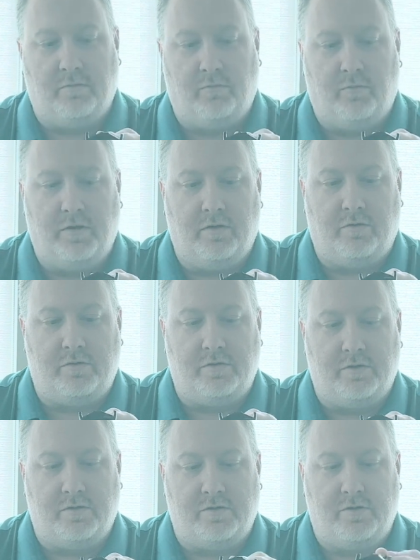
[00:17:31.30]
wheel to
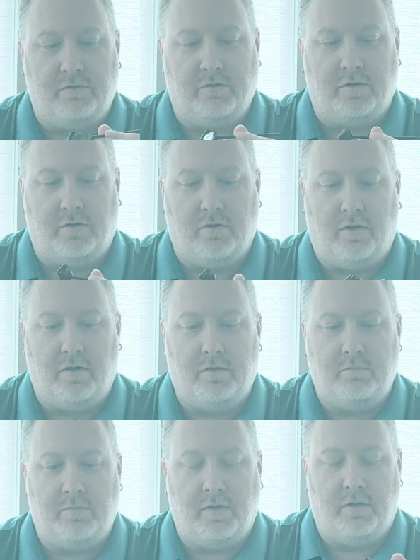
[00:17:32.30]
the steering
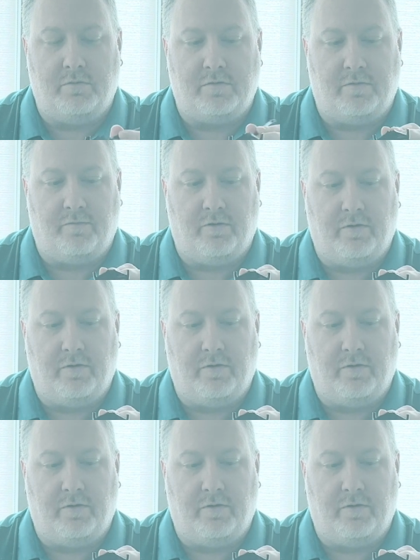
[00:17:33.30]
column. That was the very